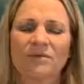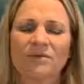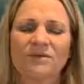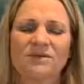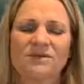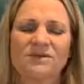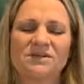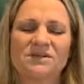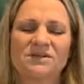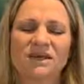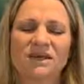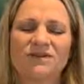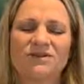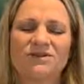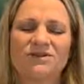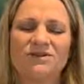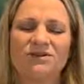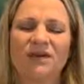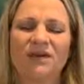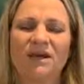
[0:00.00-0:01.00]
We're
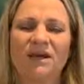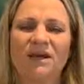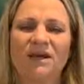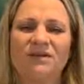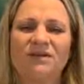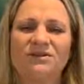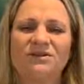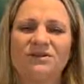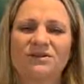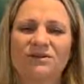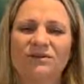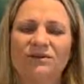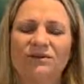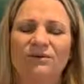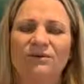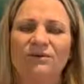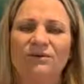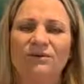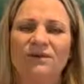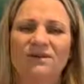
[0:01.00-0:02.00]
centering
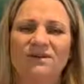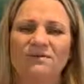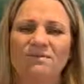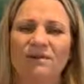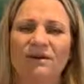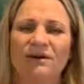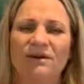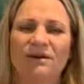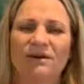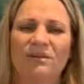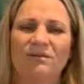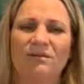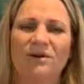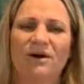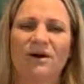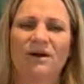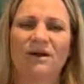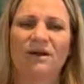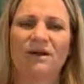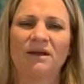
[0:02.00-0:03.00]
into this part of the
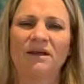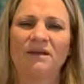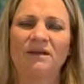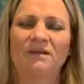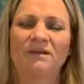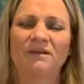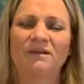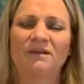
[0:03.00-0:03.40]
body.